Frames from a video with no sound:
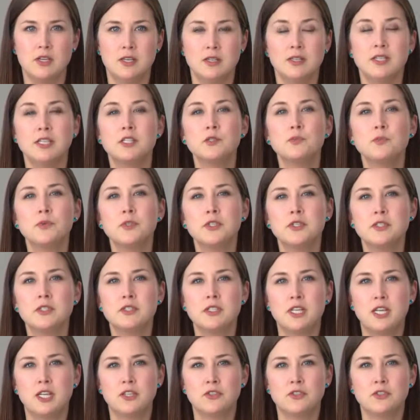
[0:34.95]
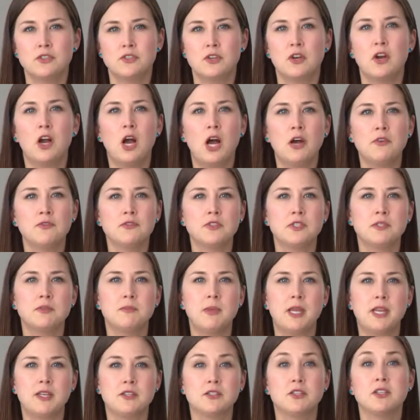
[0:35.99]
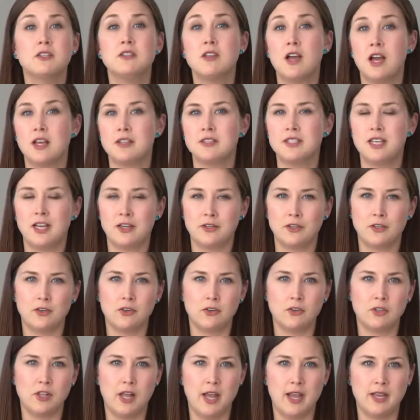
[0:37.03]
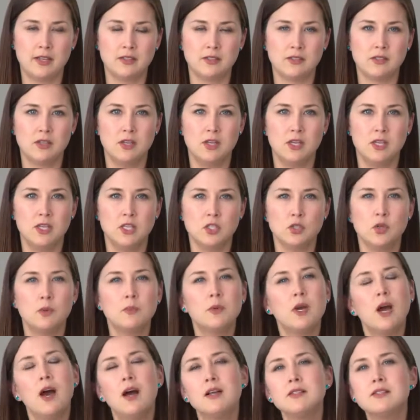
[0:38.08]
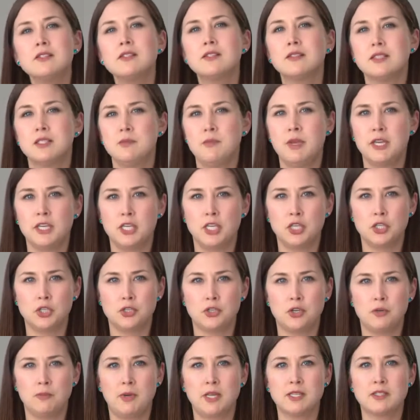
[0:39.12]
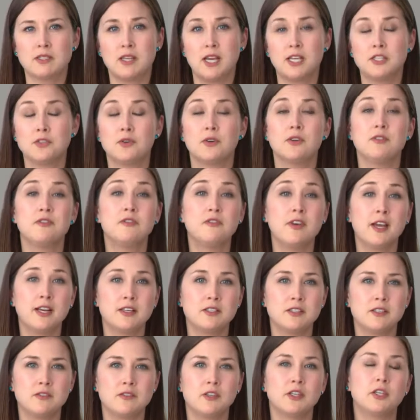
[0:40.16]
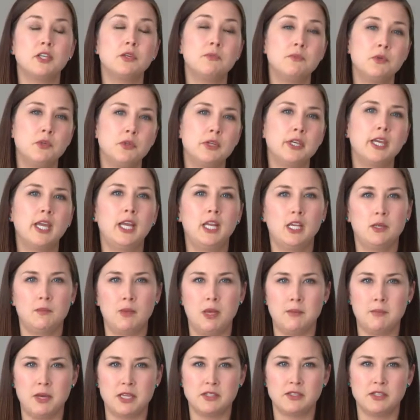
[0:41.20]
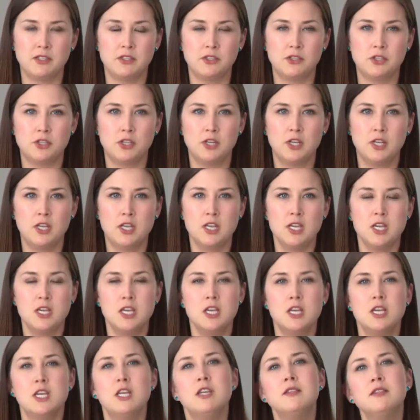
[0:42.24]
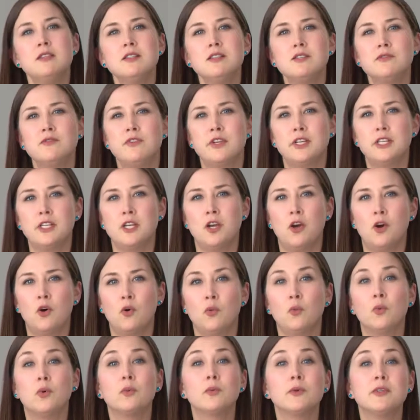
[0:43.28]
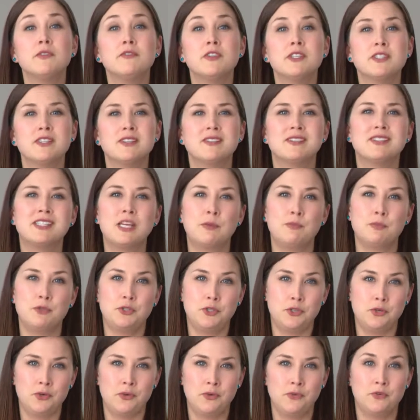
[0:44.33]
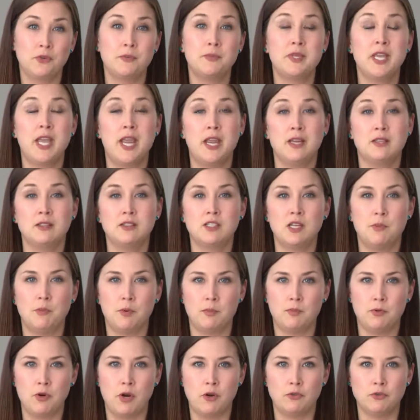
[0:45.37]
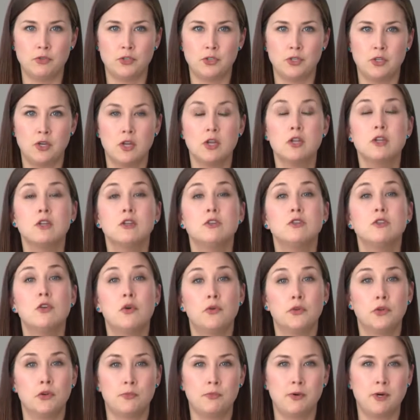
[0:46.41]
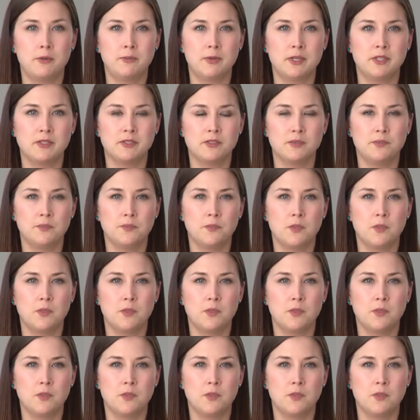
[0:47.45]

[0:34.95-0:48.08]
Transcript: These presentations are often made to non-technical clients, so I'm constantly making sure my slides are effective in communicating my message. In this video, we'll revisit step 2 from the 8-step approach, know your purpose.